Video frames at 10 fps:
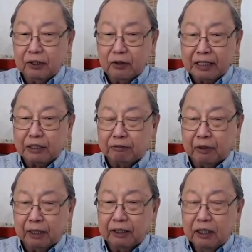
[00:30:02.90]
and
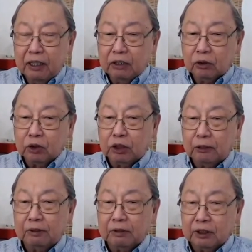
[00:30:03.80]
rectify
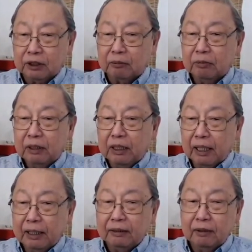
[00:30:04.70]
conservatism
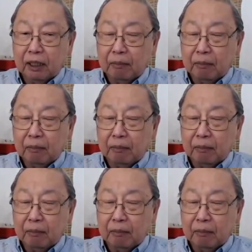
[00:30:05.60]
and